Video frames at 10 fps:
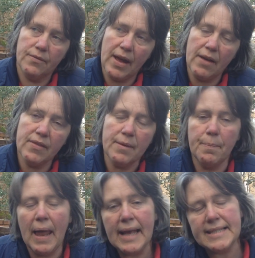wherever the
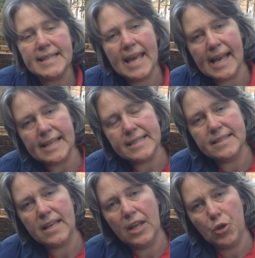place
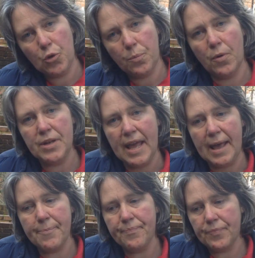is in your
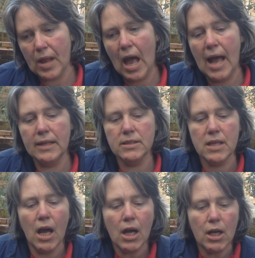body, and
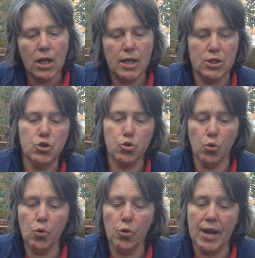
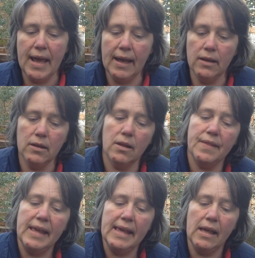restoring
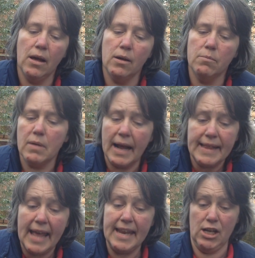the
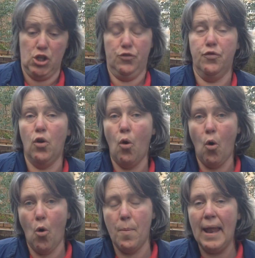right energy
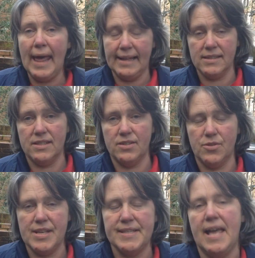flow or balance
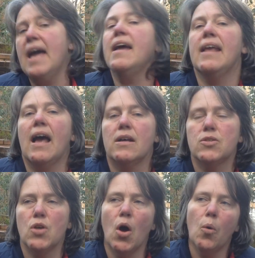to this area.
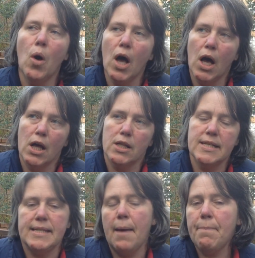So
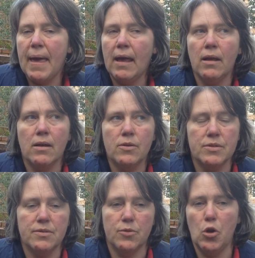the tapping
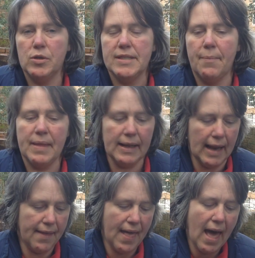could look something
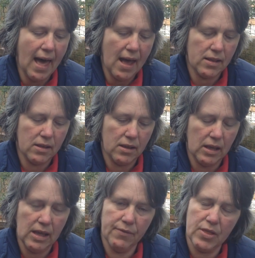like that.
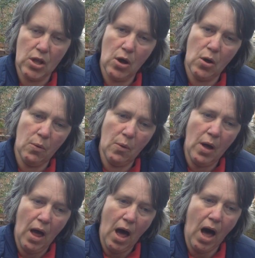Even though
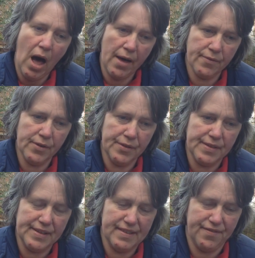I've got
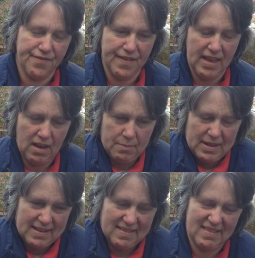this fear,
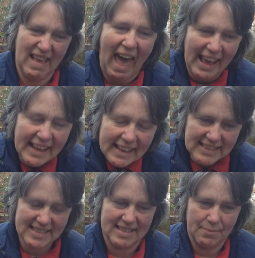this
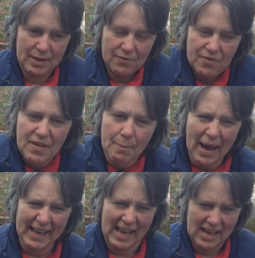aches. In
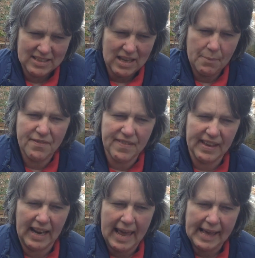my case, I'm
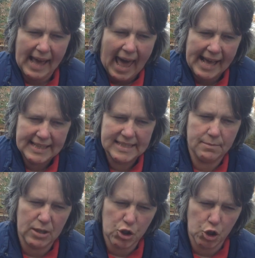feeling aches in
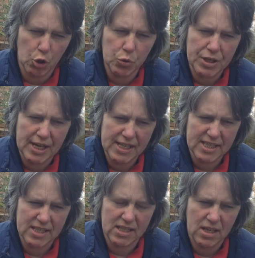my
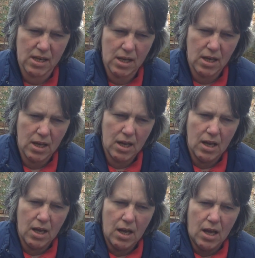shoulders.
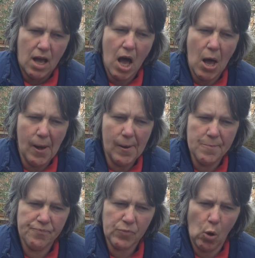
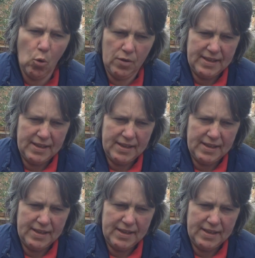All